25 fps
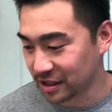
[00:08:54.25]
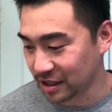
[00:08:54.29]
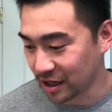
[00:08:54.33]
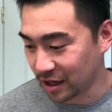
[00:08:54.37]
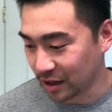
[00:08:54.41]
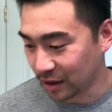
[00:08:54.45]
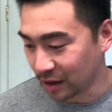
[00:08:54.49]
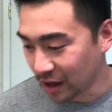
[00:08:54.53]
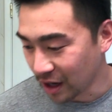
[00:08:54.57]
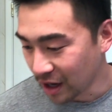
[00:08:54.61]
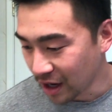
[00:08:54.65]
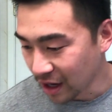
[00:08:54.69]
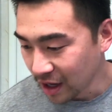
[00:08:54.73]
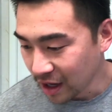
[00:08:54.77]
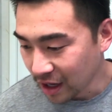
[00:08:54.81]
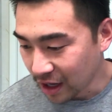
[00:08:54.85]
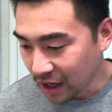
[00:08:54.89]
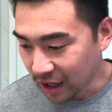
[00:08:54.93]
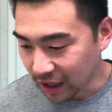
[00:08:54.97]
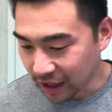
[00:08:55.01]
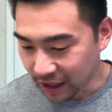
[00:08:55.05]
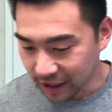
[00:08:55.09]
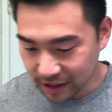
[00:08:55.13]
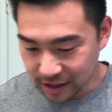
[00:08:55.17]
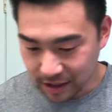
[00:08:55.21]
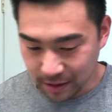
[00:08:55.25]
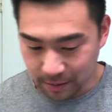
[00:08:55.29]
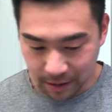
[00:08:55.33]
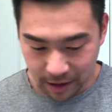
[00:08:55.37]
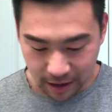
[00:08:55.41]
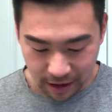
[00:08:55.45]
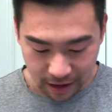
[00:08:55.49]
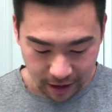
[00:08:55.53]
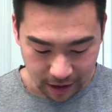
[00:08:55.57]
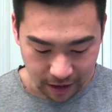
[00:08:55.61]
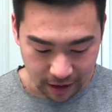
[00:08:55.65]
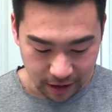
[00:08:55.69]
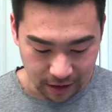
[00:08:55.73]
So I like something
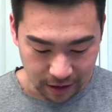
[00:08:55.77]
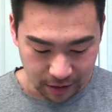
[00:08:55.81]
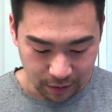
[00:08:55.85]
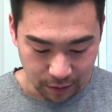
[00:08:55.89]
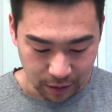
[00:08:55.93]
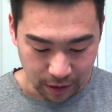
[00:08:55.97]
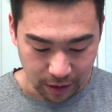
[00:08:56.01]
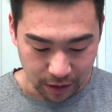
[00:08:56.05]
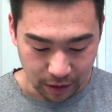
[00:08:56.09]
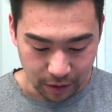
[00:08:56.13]
like with